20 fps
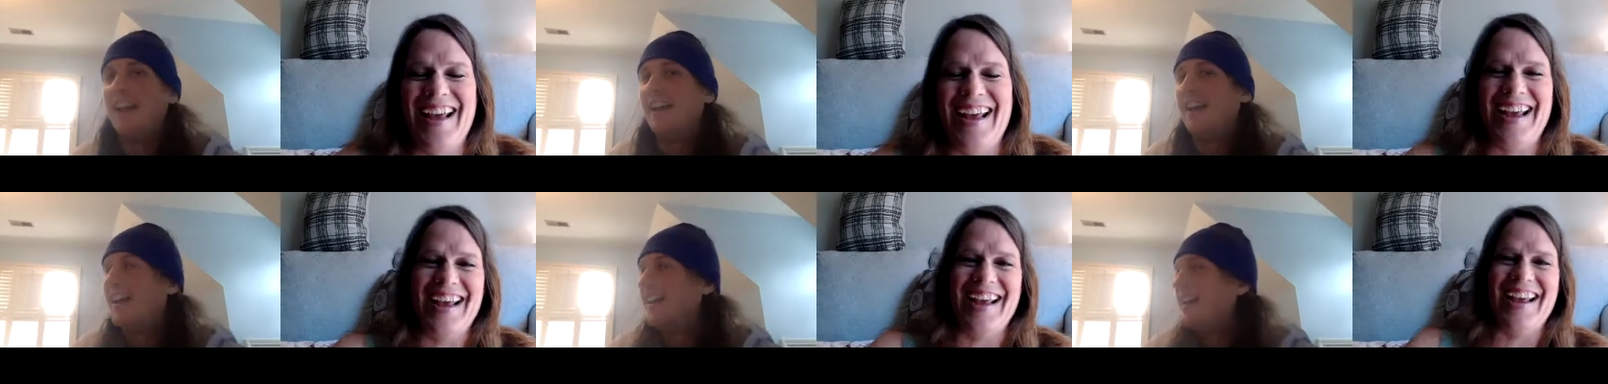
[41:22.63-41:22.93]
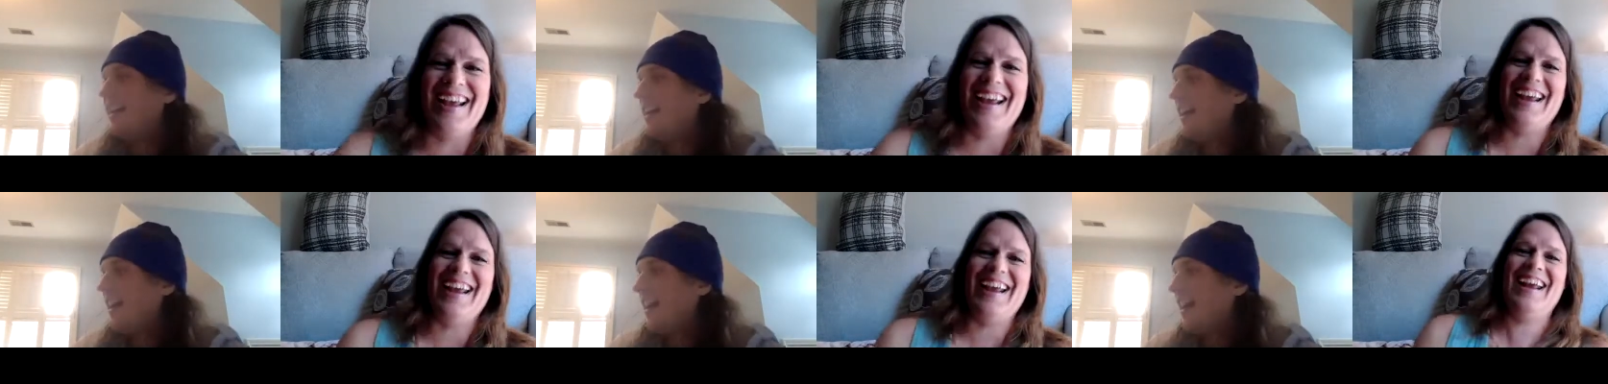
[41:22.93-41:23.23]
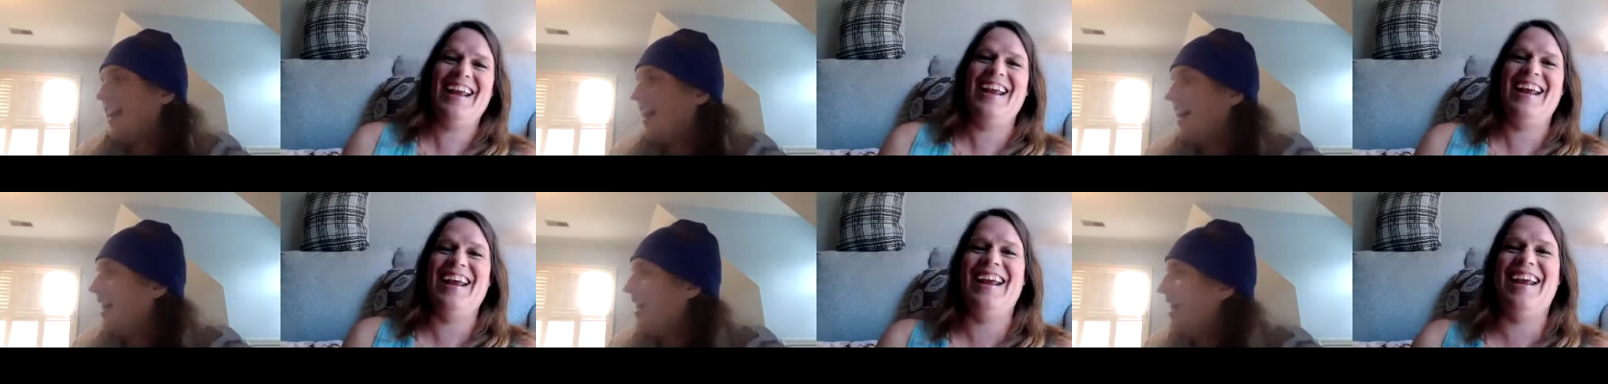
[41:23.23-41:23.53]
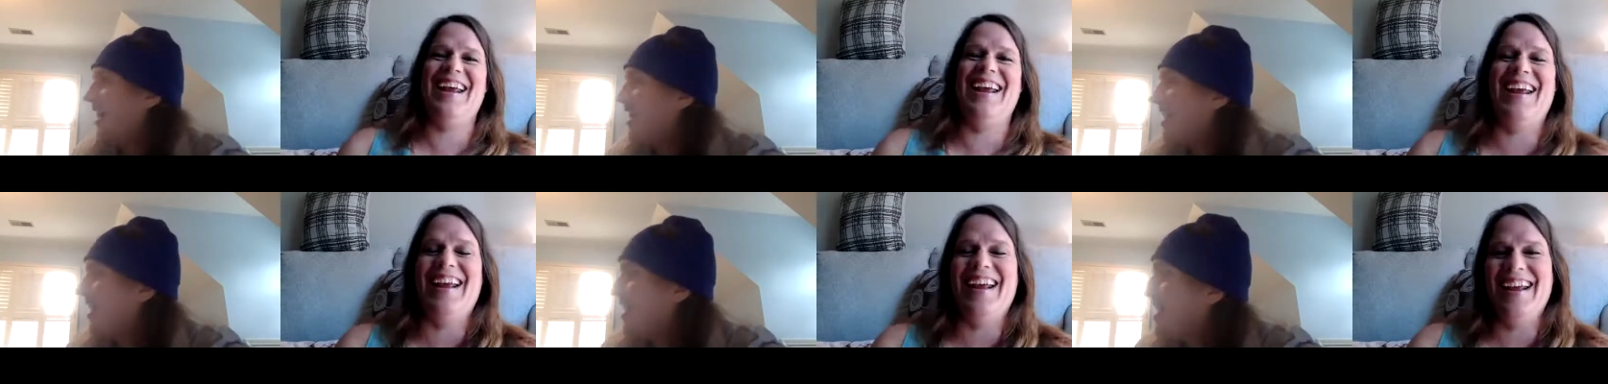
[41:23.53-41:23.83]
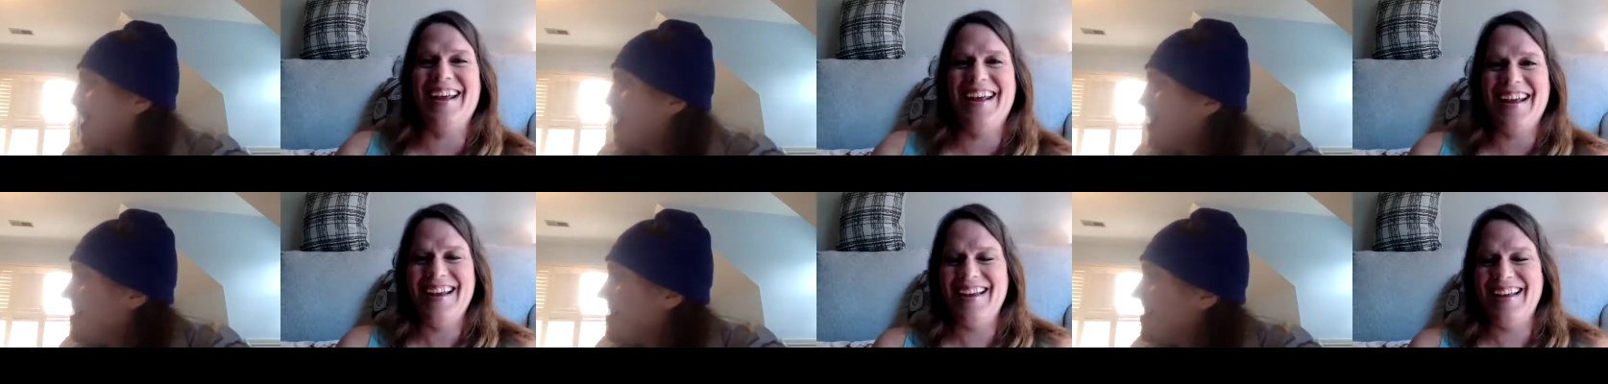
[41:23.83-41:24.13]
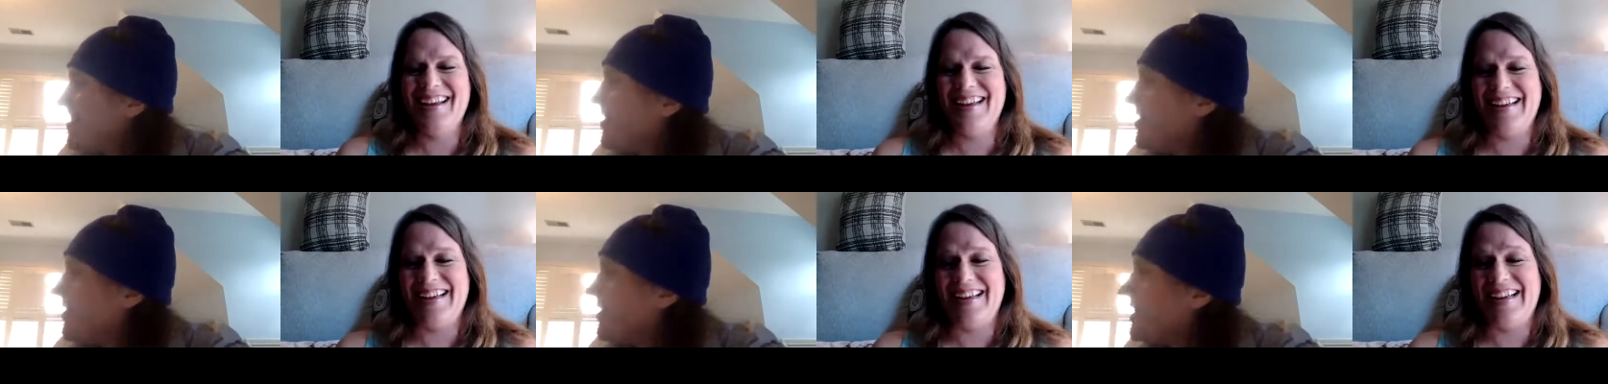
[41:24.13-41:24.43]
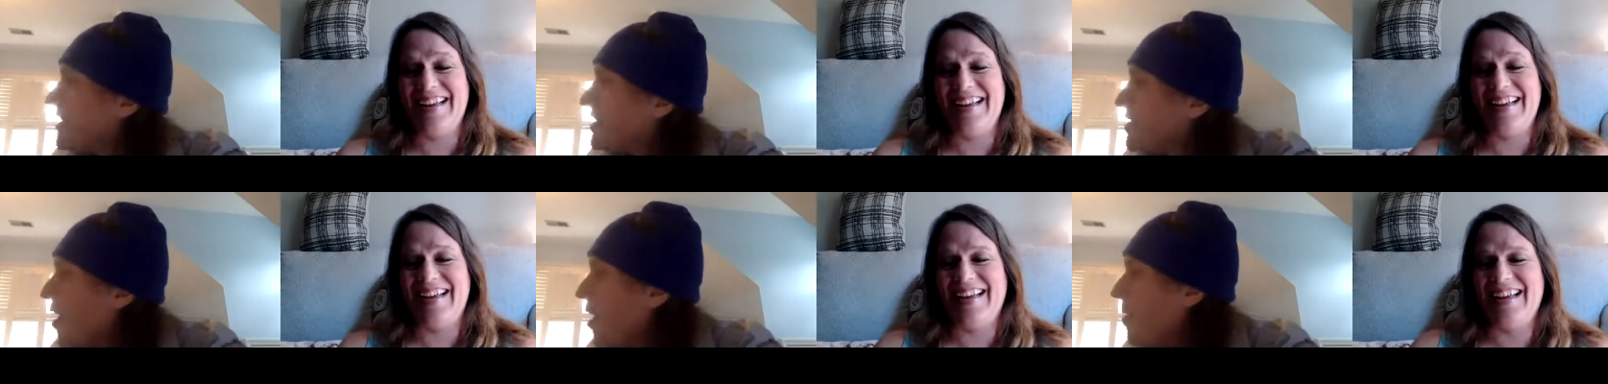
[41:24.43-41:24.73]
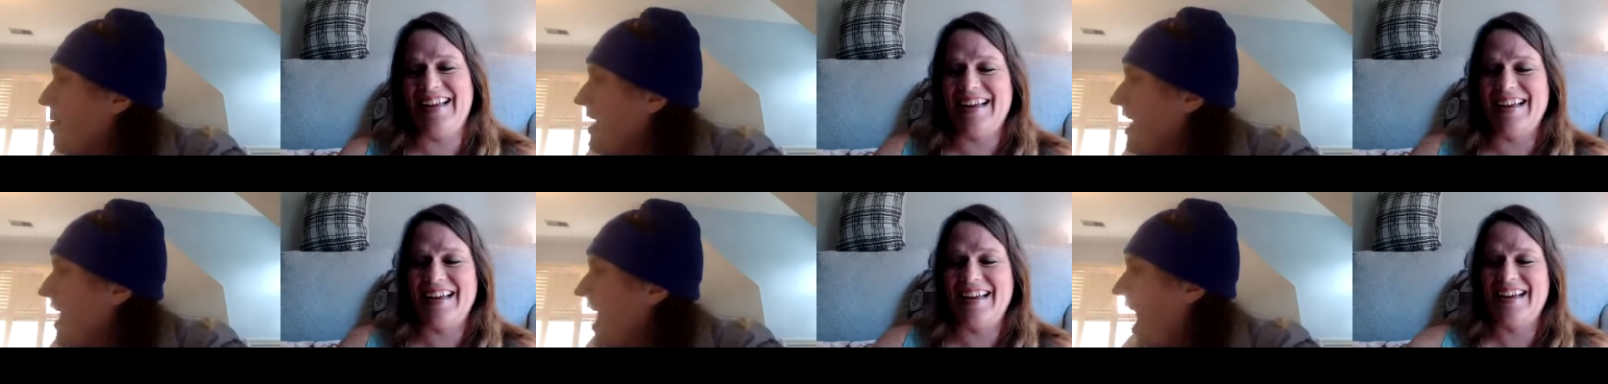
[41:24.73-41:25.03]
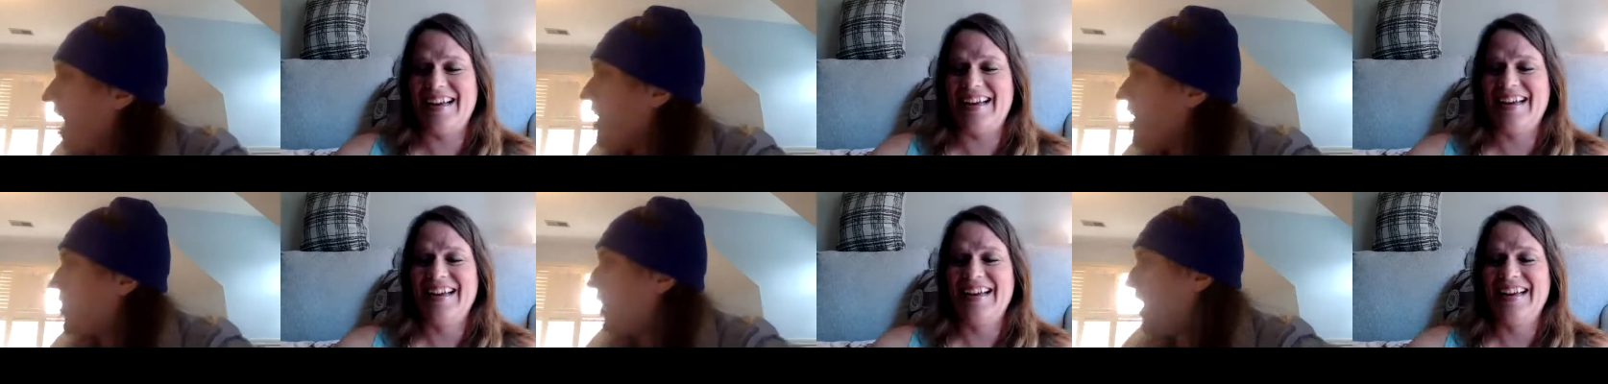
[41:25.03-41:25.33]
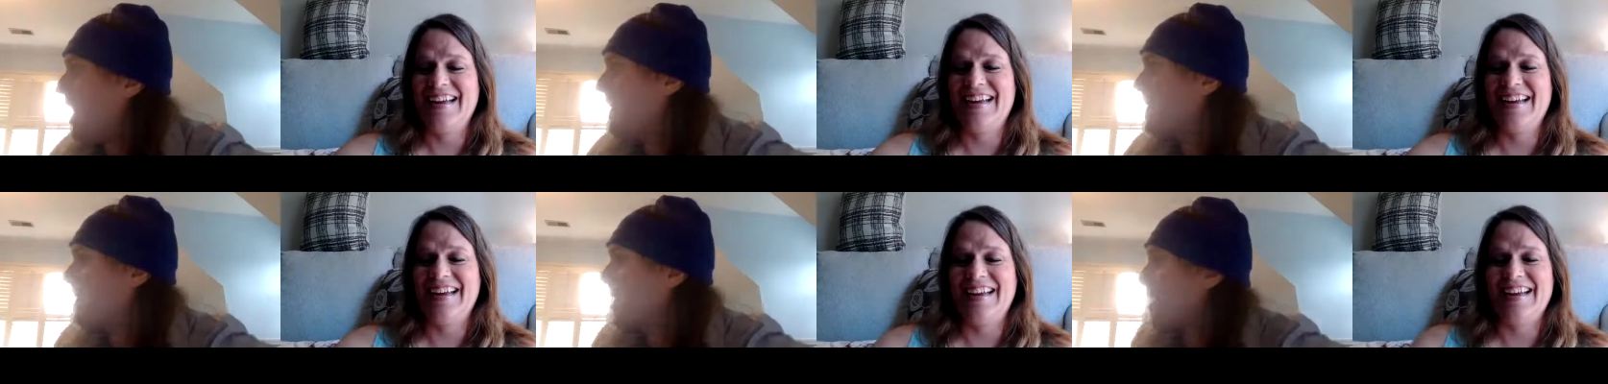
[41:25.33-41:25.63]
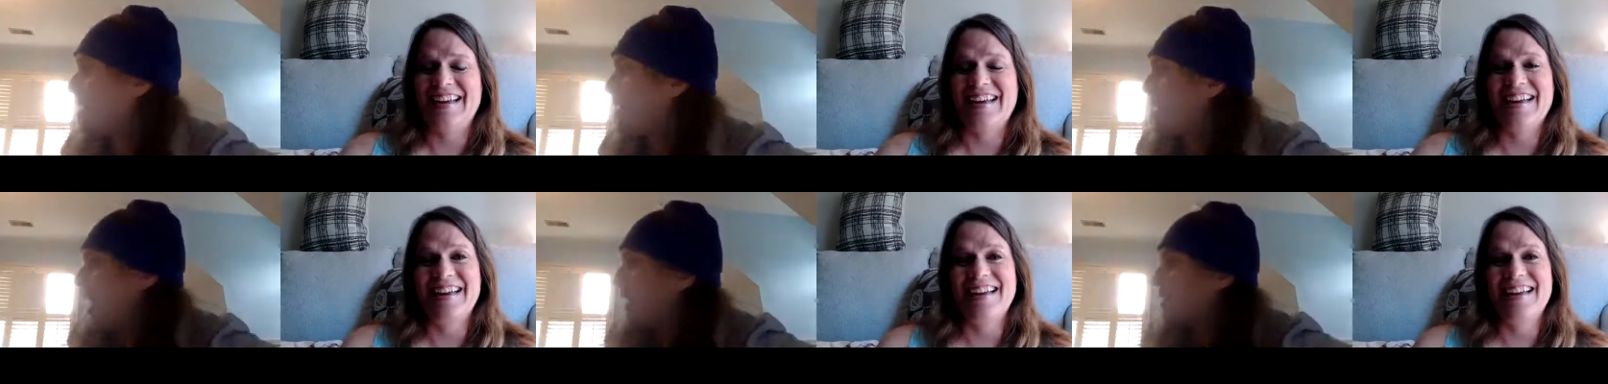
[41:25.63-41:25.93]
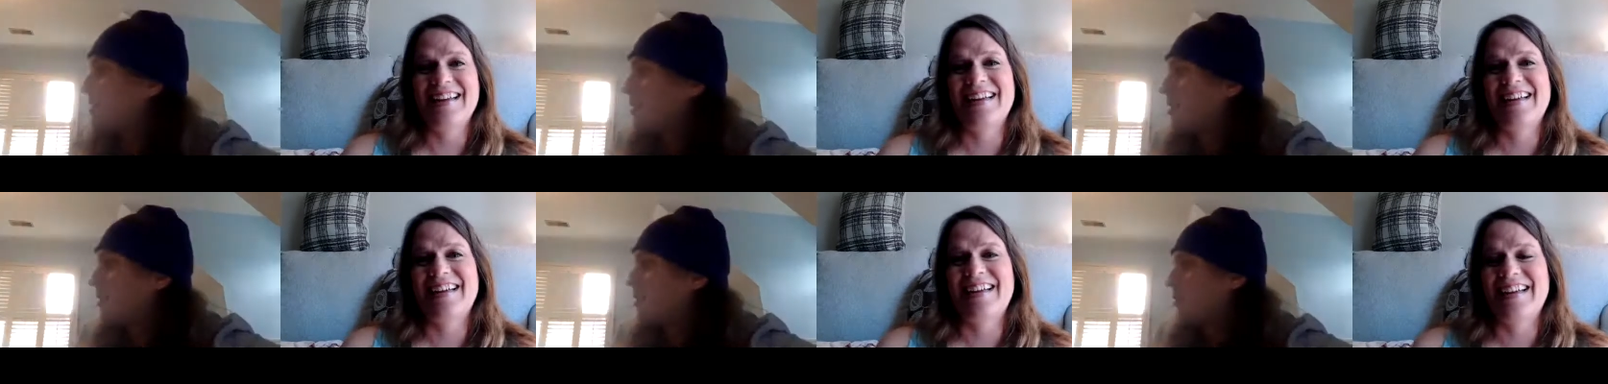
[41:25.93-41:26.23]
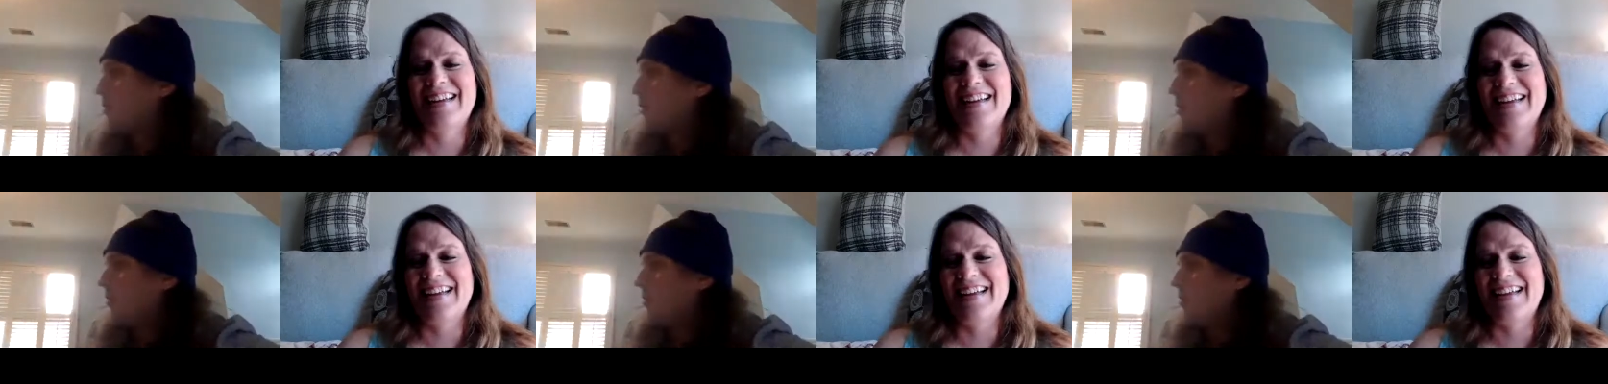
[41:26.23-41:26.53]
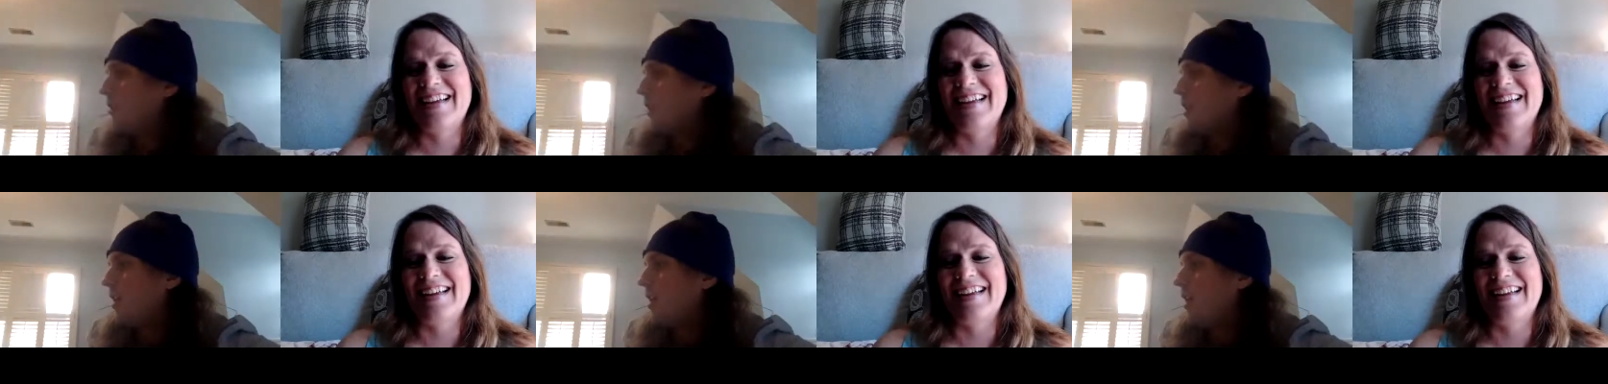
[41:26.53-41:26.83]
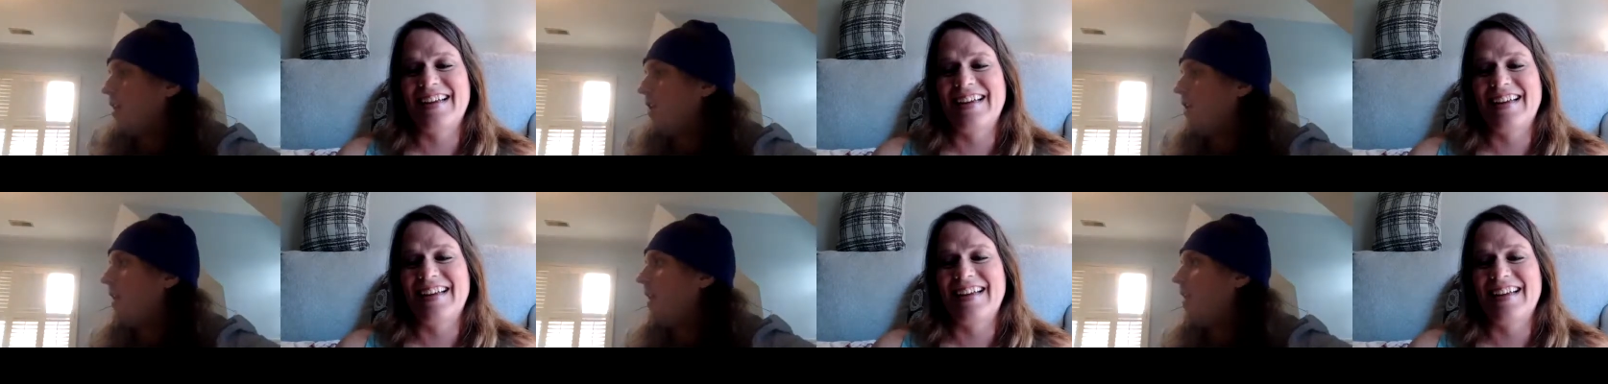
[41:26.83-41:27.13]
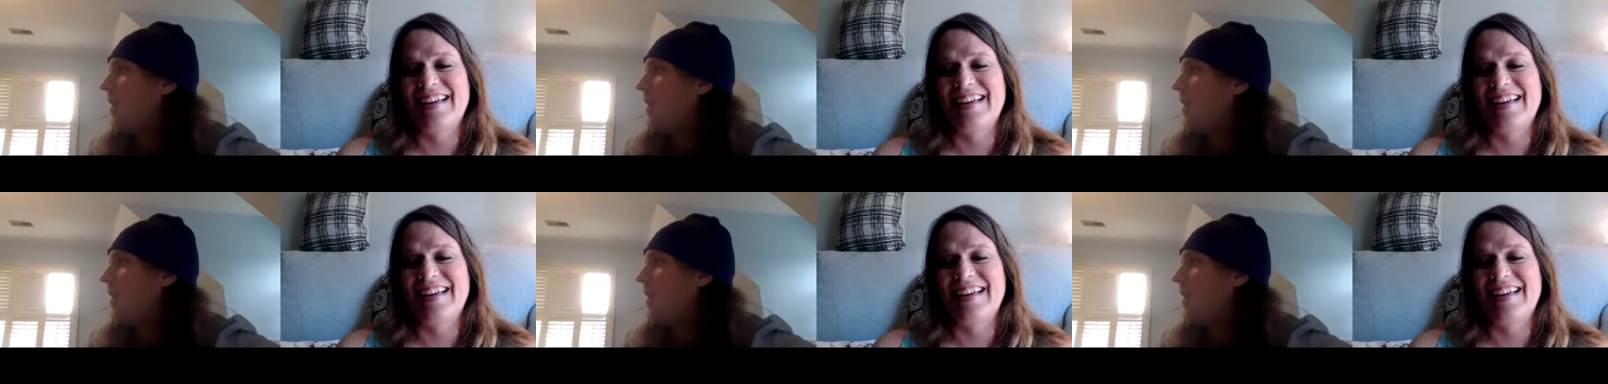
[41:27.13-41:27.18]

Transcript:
Speaker 1: and uh, so, I mean, I think that that's the truth, you know.